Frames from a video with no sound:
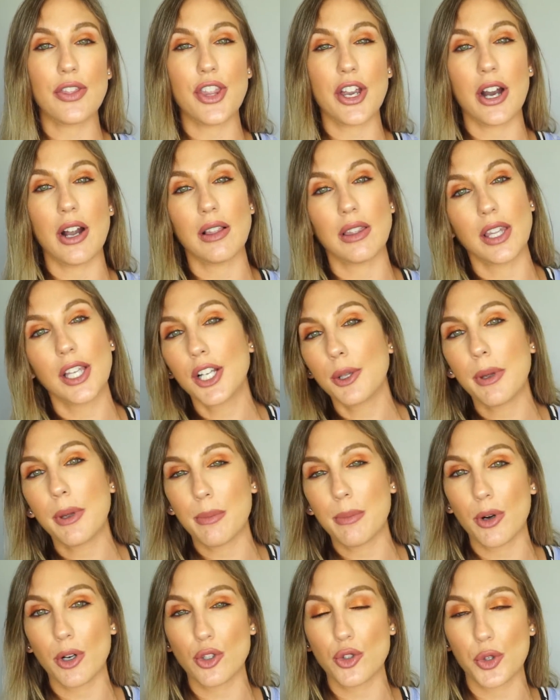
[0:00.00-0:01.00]
They're a little
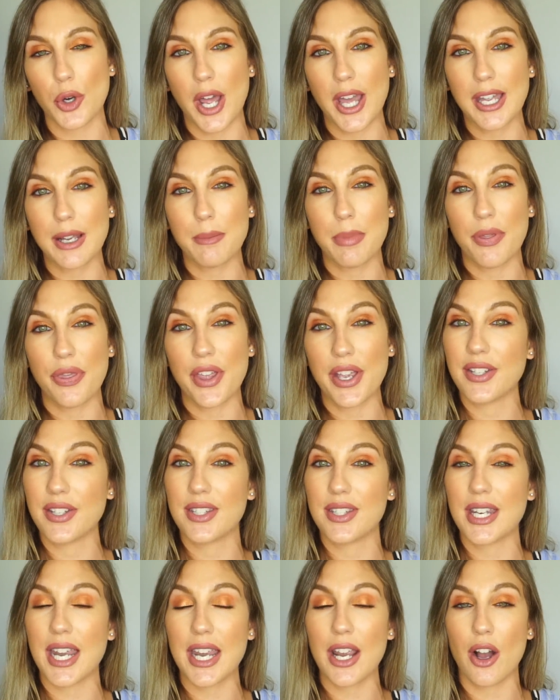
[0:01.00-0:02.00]
bit more drying, but they
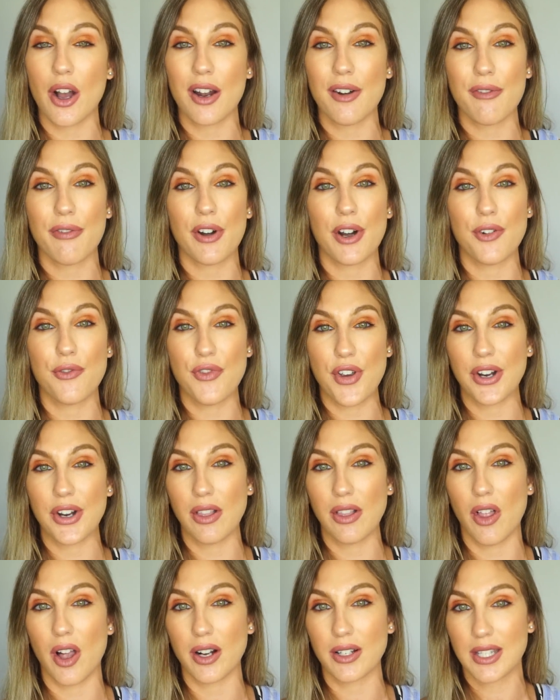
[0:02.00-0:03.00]
stay on for a very
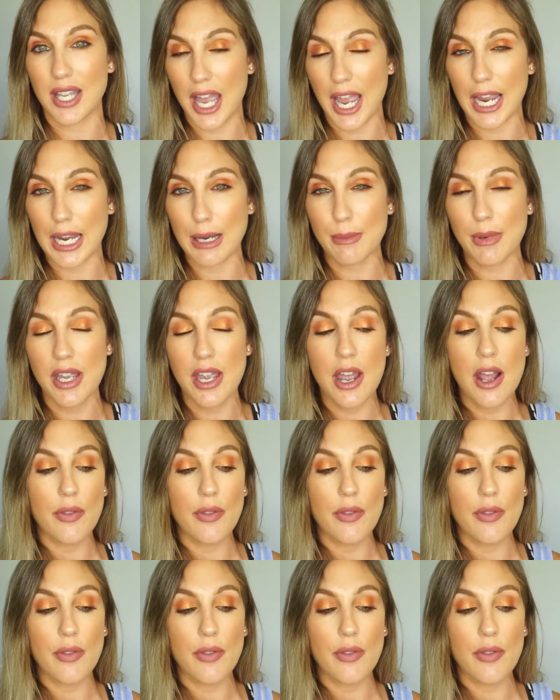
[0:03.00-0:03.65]
long time.